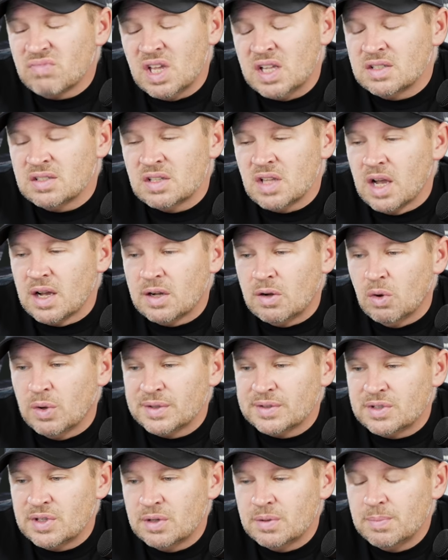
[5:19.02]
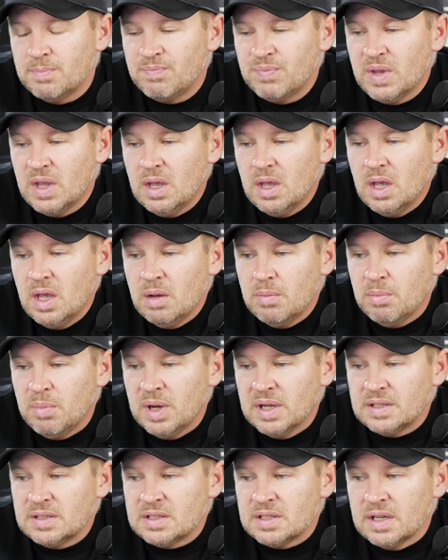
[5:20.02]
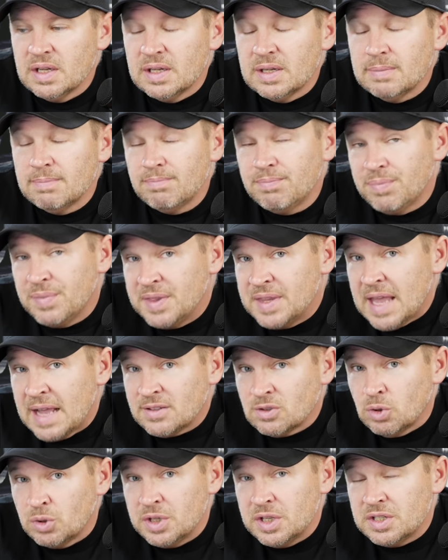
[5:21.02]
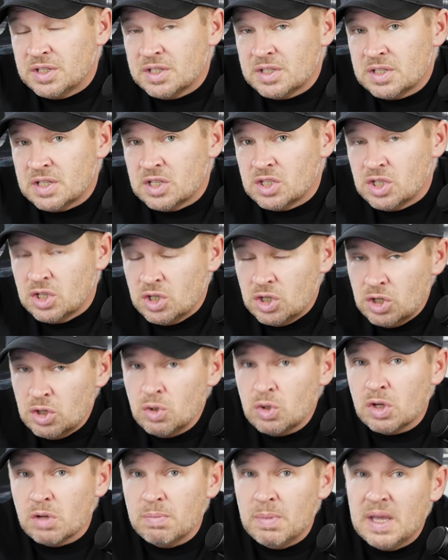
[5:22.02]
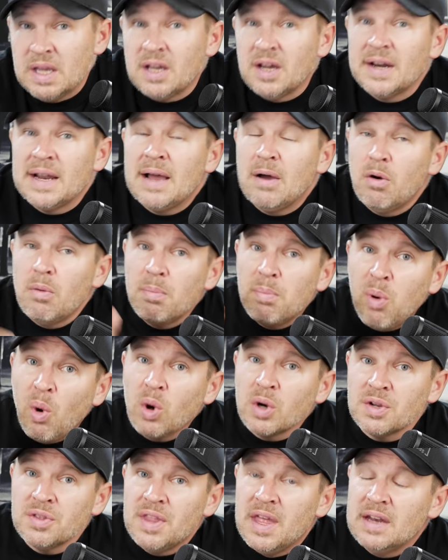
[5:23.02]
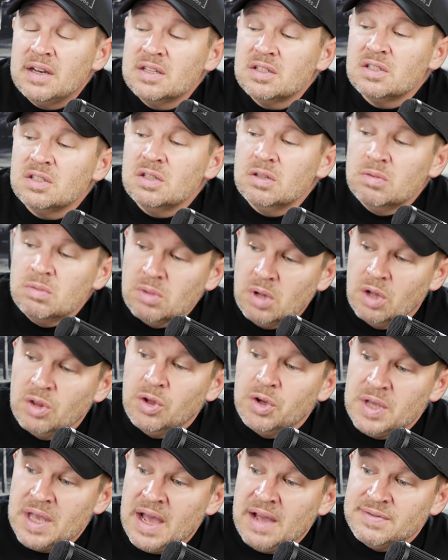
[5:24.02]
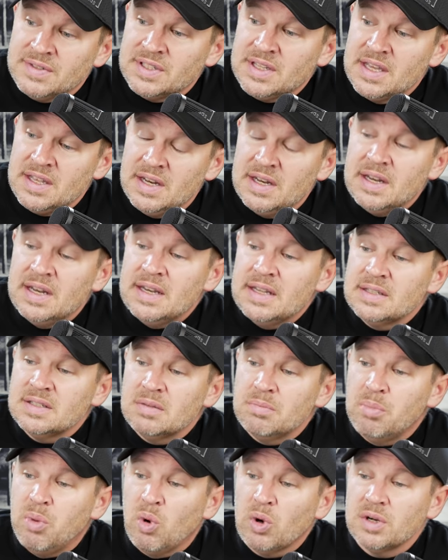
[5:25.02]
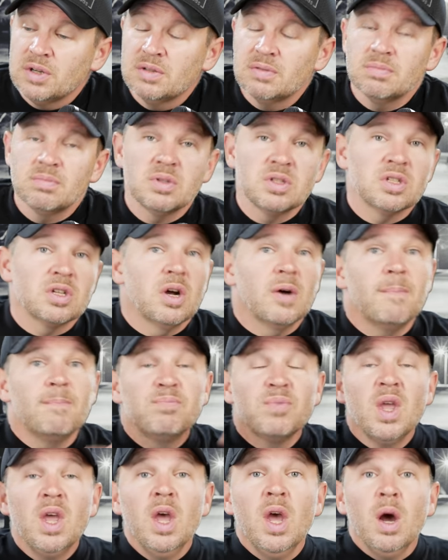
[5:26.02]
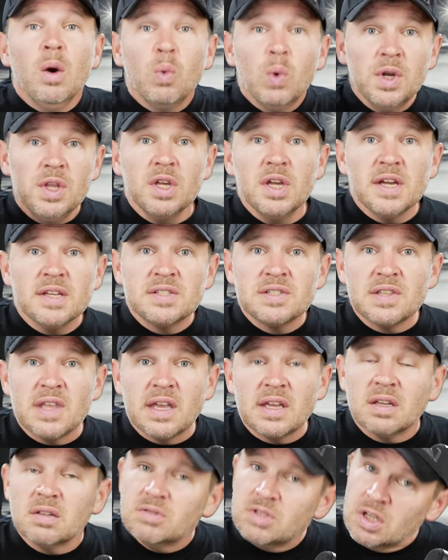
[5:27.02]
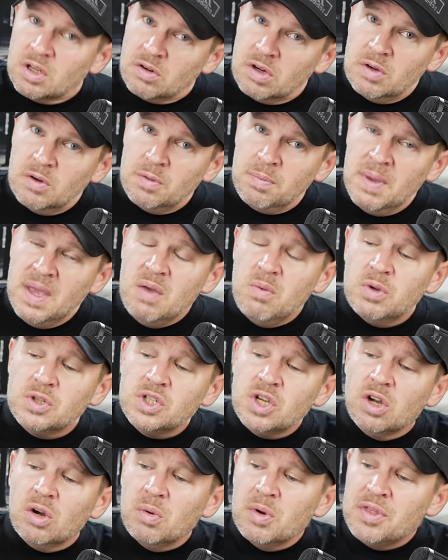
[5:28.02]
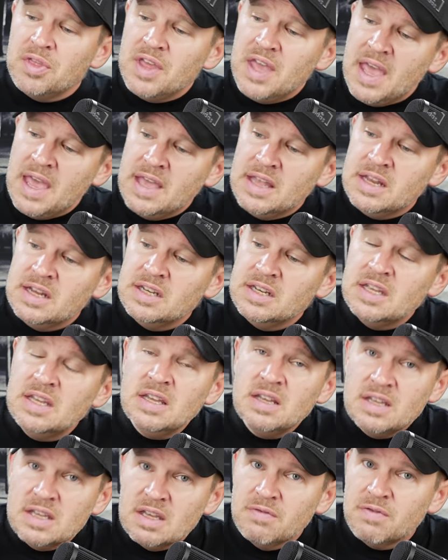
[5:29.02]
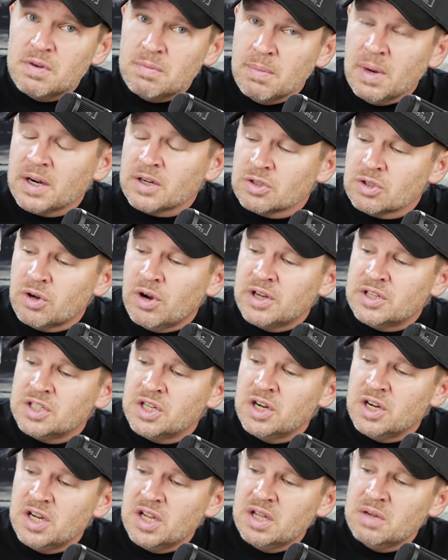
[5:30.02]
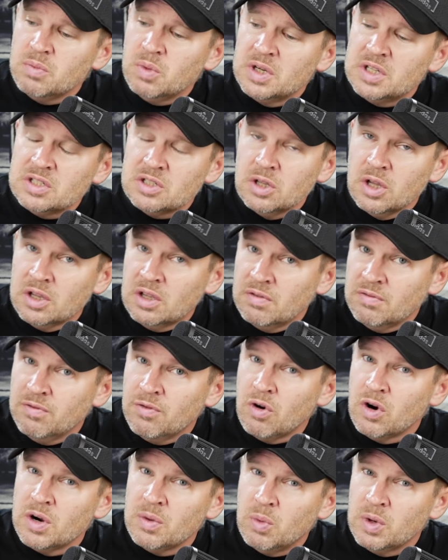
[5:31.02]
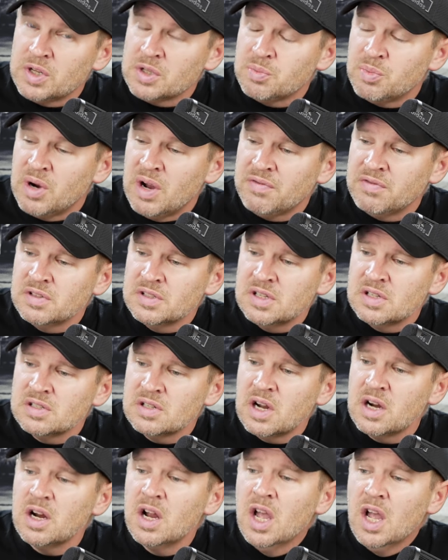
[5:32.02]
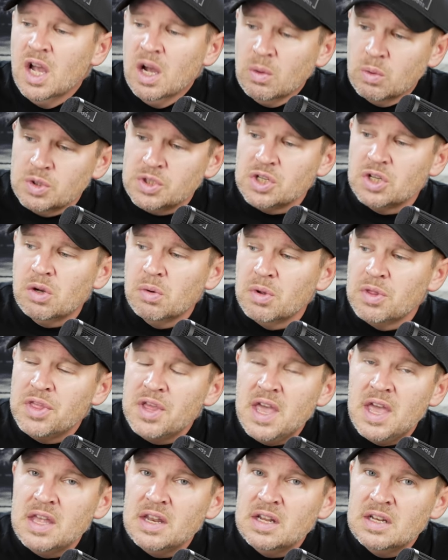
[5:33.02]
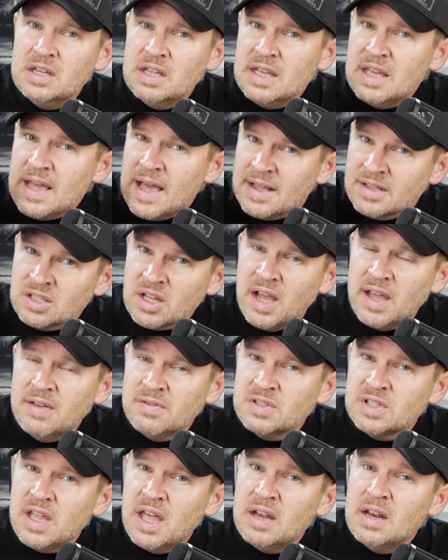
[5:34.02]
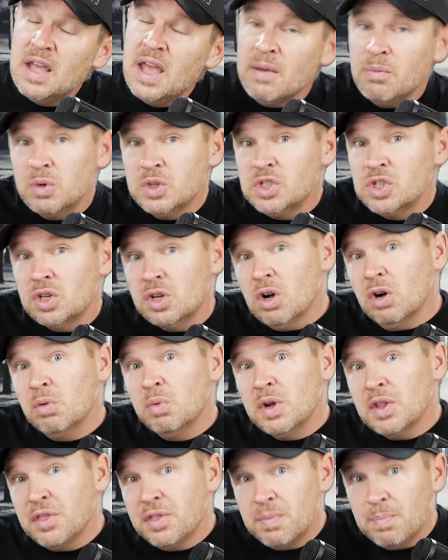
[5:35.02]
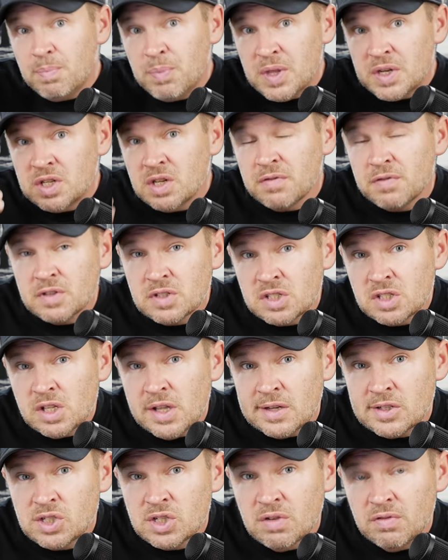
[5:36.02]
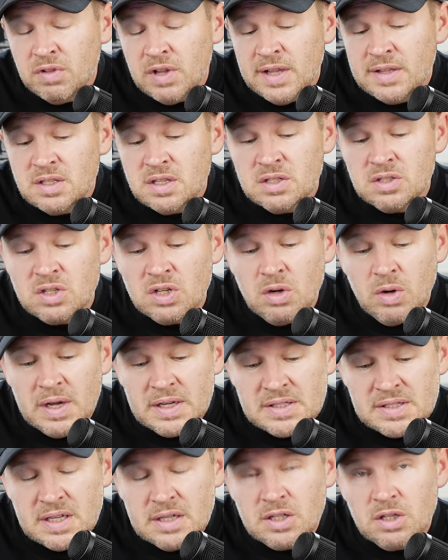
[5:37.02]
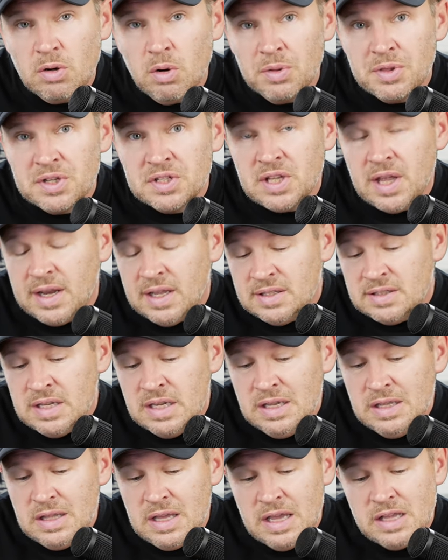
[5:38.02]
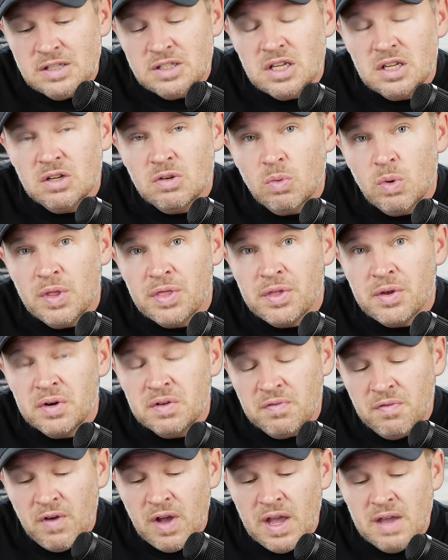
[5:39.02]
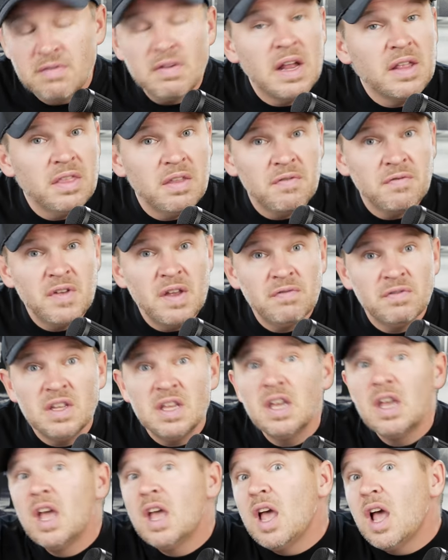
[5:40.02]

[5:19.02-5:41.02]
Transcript: It's not going to. But uh, that's only a decision you can make on how important that is to you, although you have stated it is important. So what do you guys think? Do you agree with me? Would you go with the eighty D given Mark's criteria and what he's looking for and what his preferences are? Would you go with the eighty D as I have said? And would you go with the different selection of lenses? You know, I said to go with the ten eighteen, the eighteen to one thirty-five, and the fifty.